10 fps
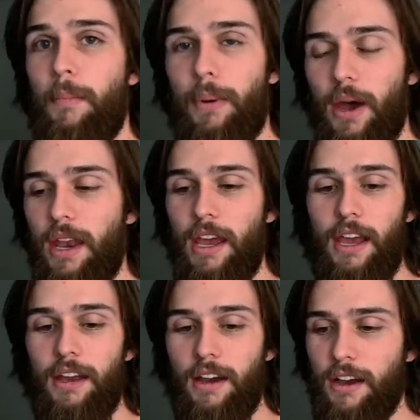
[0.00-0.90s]
But
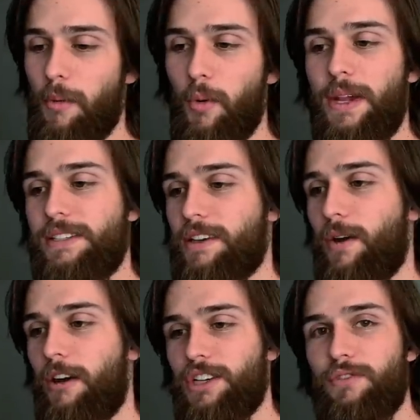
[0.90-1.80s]
a couple weeks
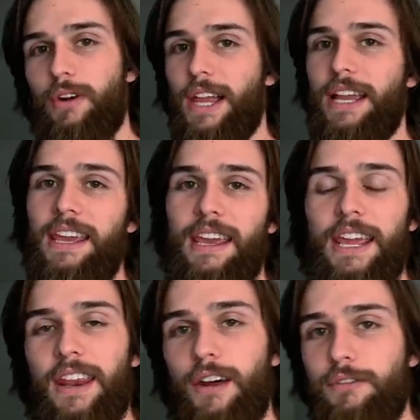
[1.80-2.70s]
ago, I just felt like I didn't
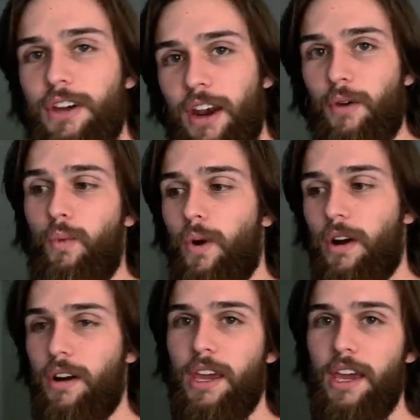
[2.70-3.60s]
get enough done at
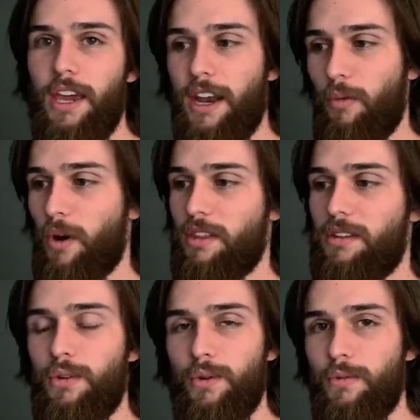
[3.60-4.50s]
work, and I wanted
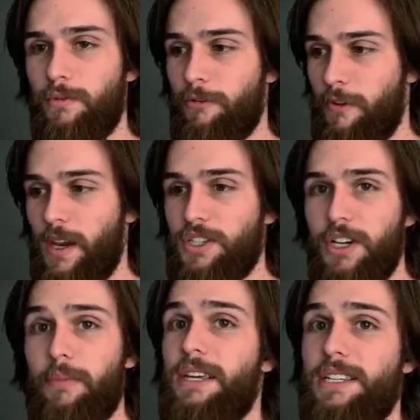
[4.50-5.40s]
to finish
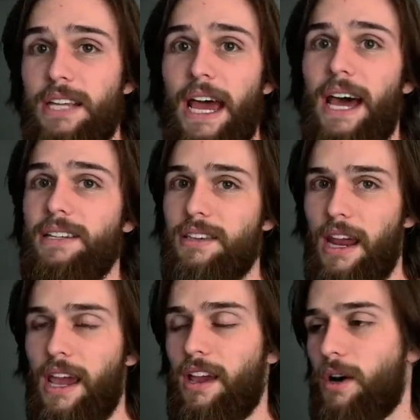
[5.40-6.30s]
up this task that
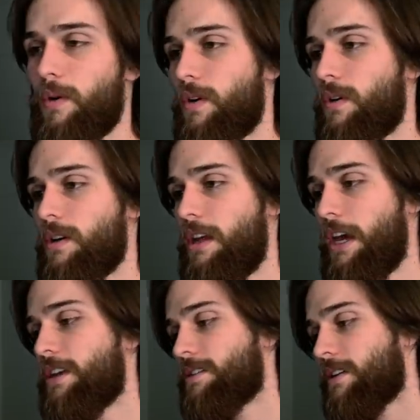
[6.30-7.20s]
I had going on,
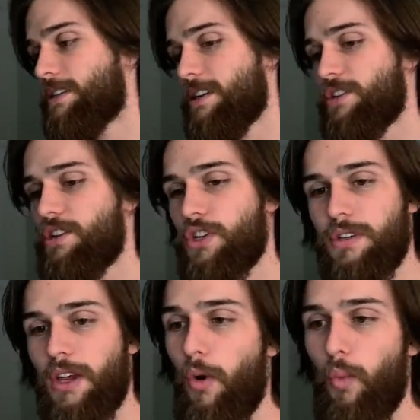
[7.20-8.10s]
so I essentially
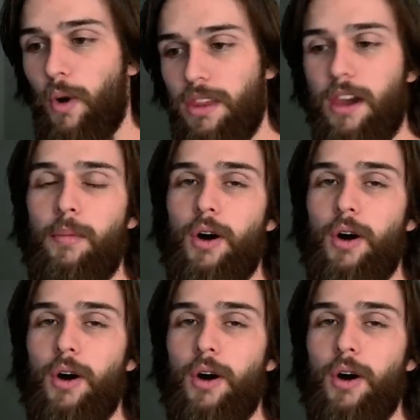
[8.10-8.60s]
just wanted to come